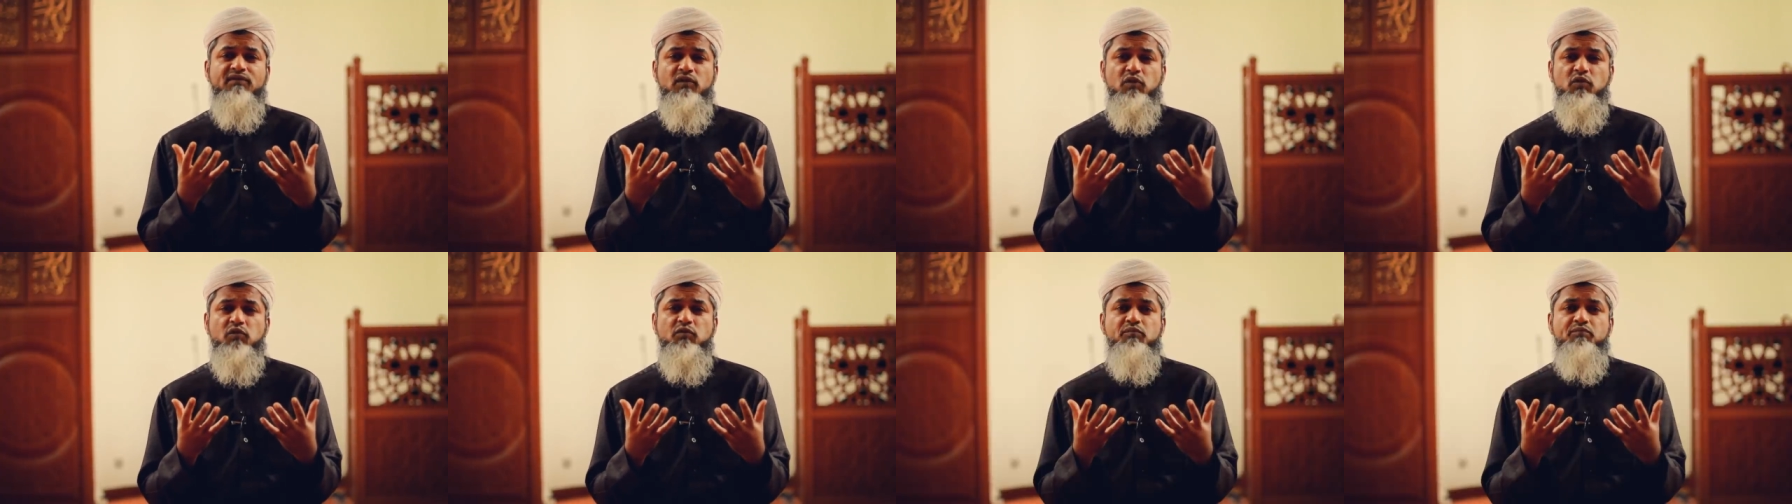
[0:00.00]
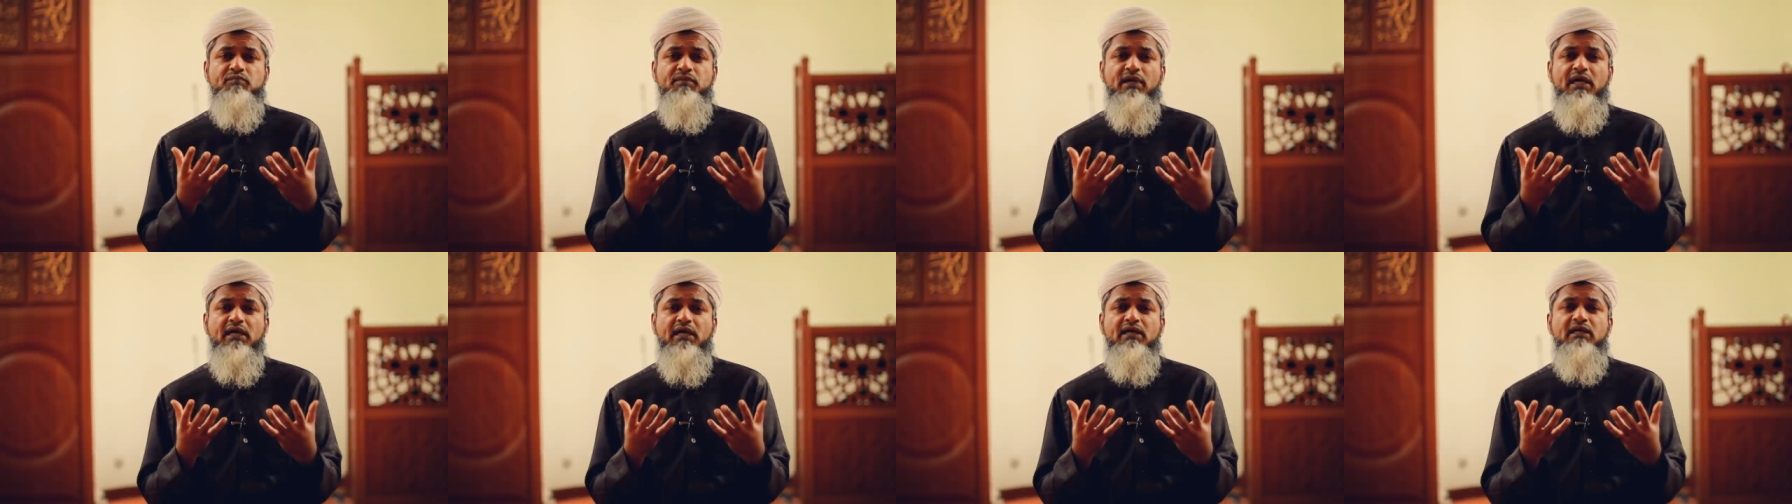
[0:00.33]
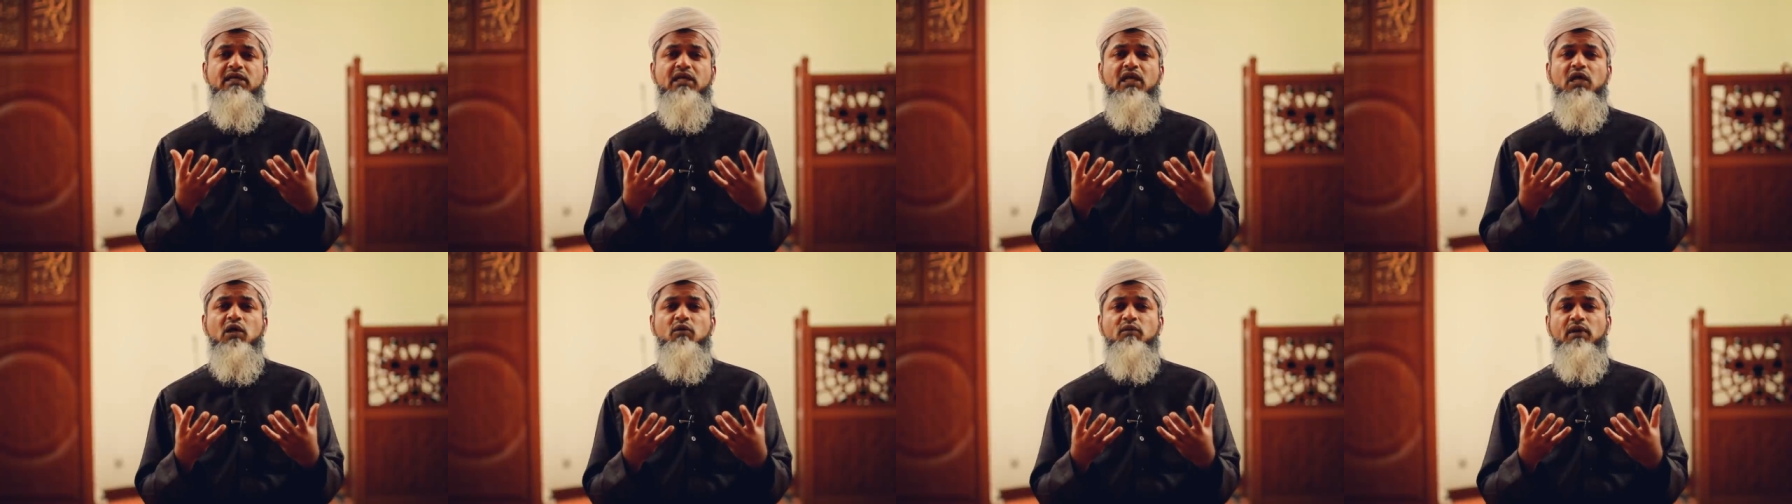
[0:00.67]
the ummah
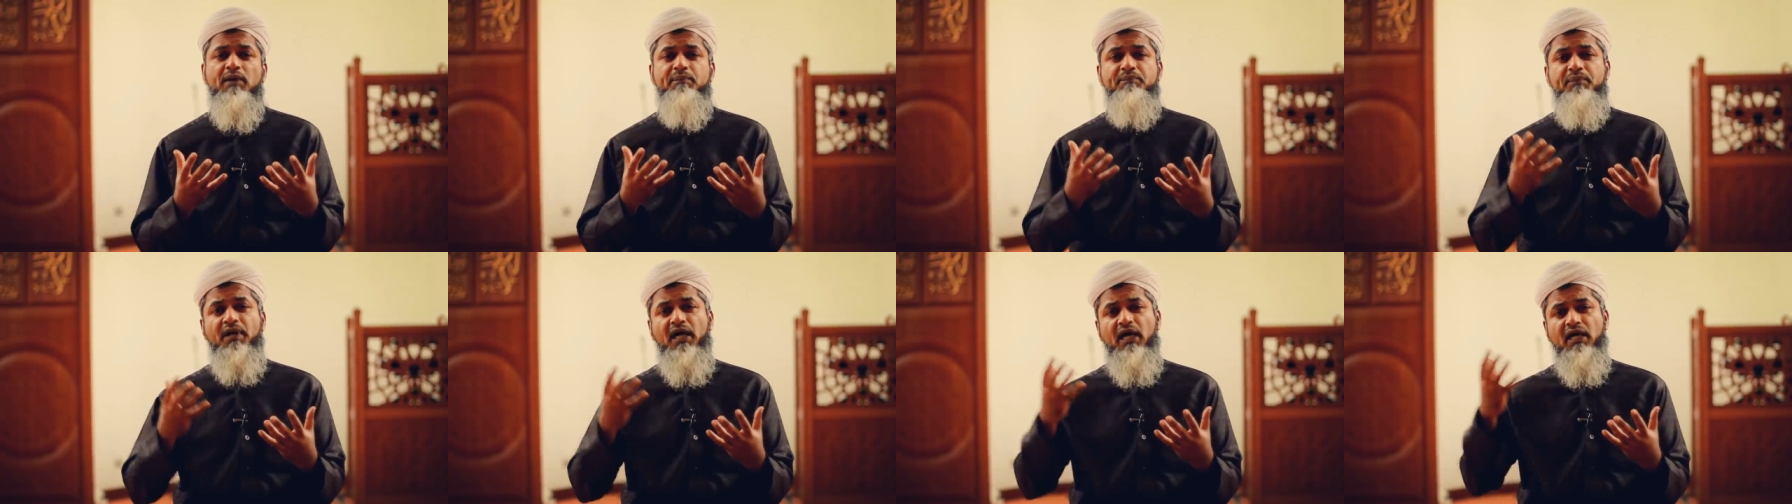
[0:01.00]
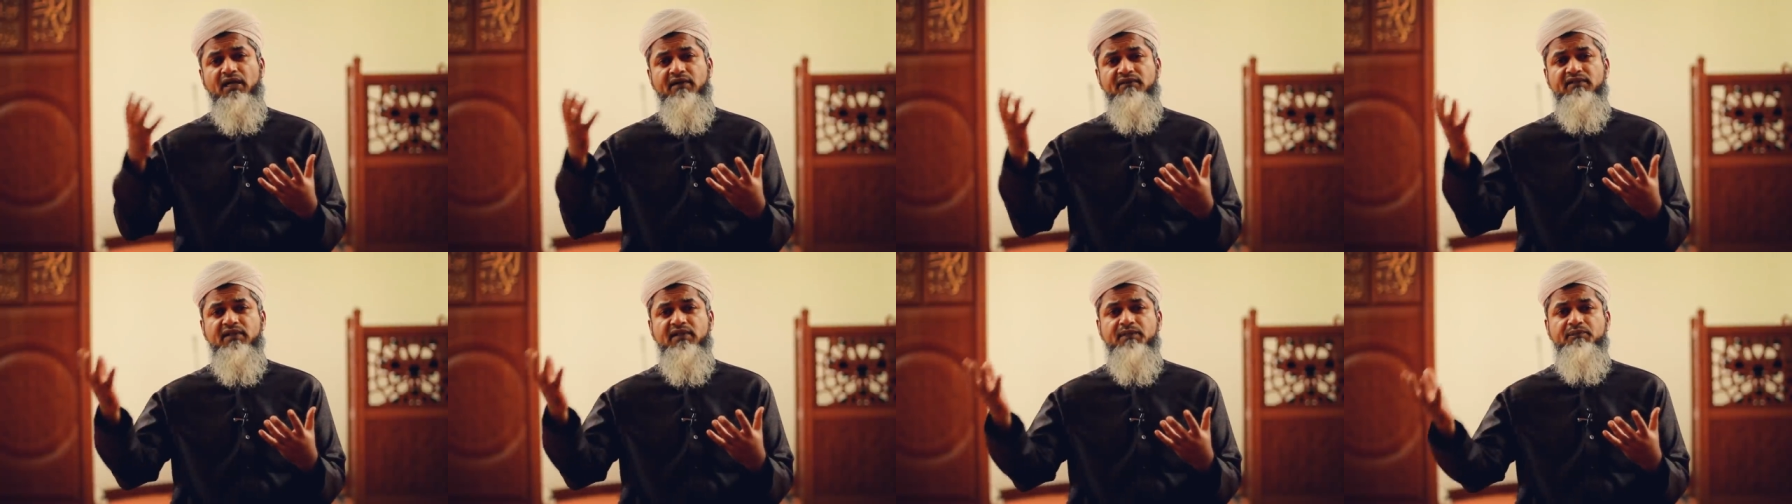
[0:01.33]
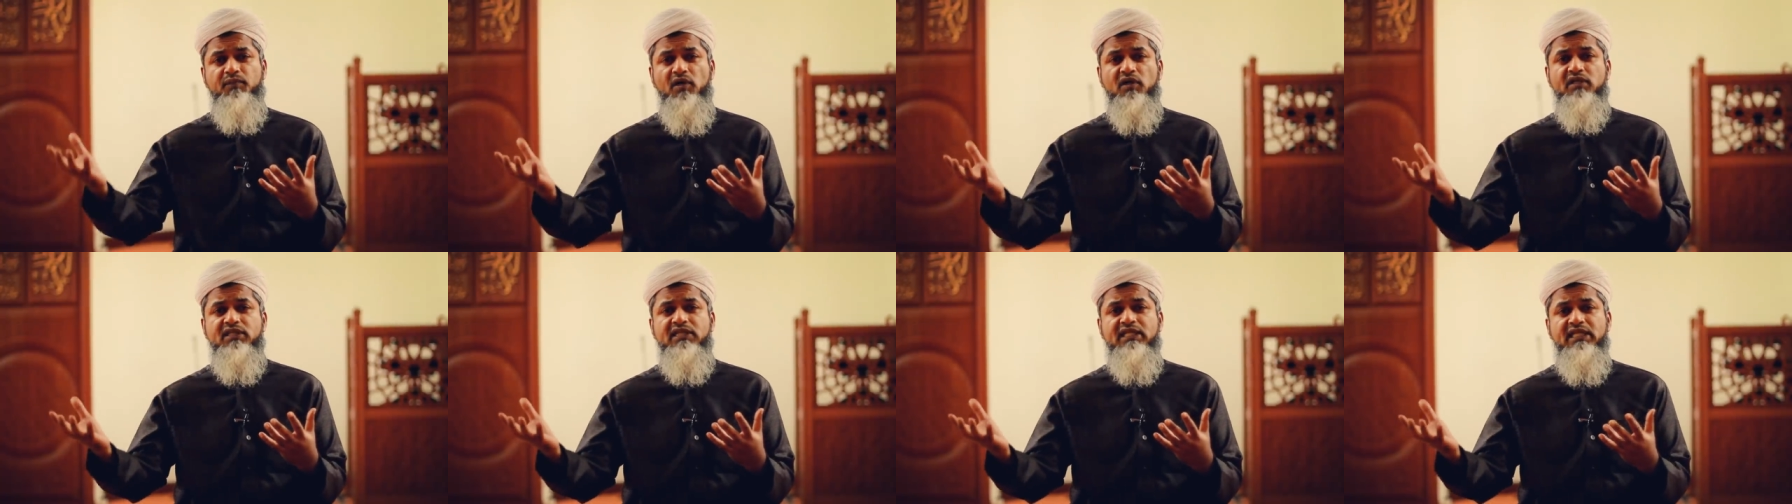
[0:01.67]
where part of the
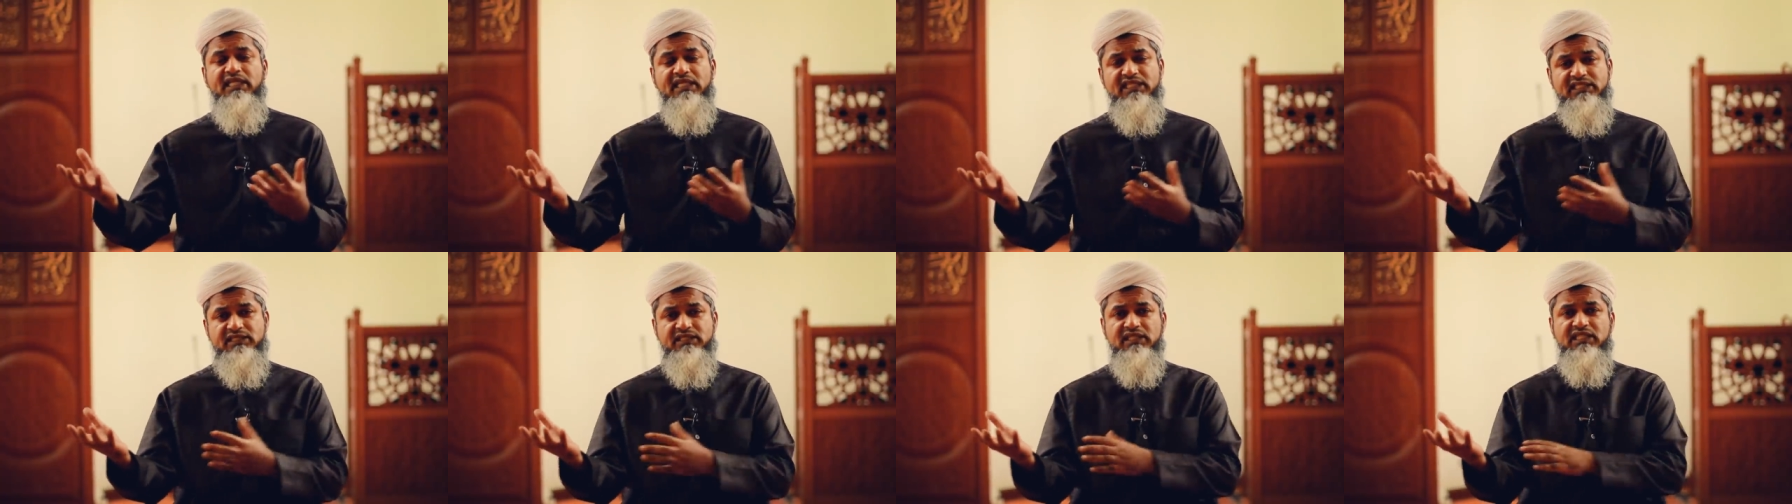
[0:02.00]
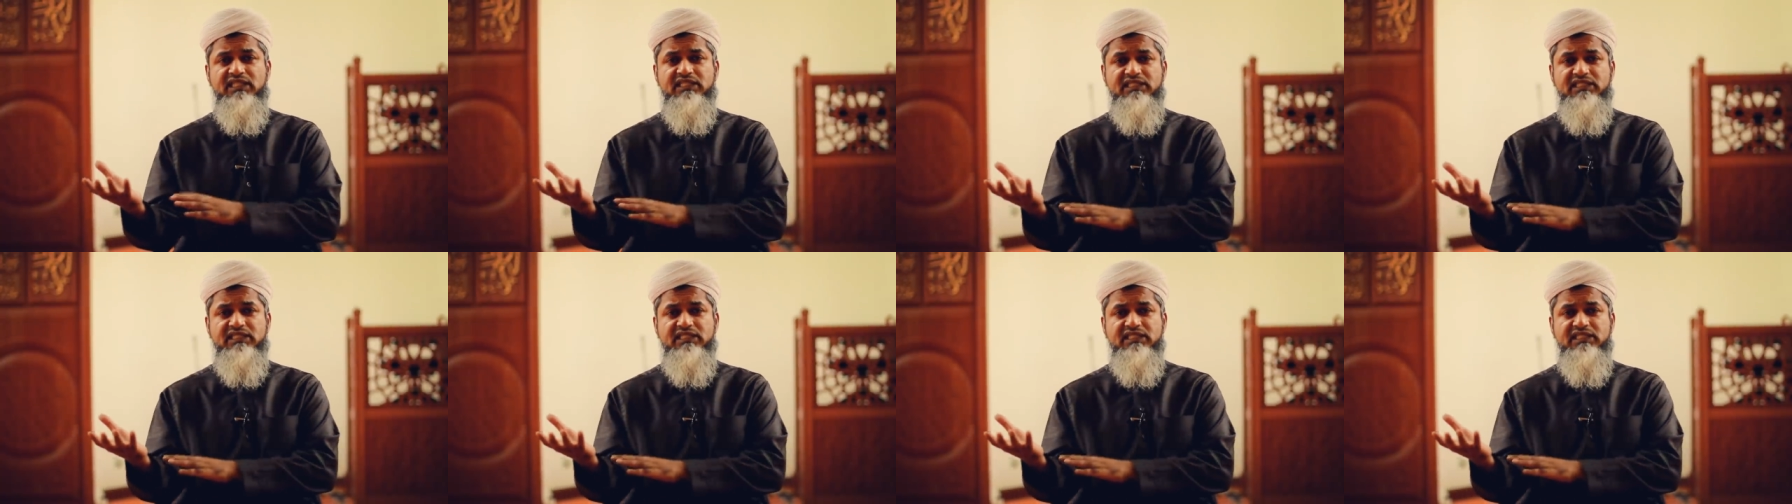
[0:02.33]
body is,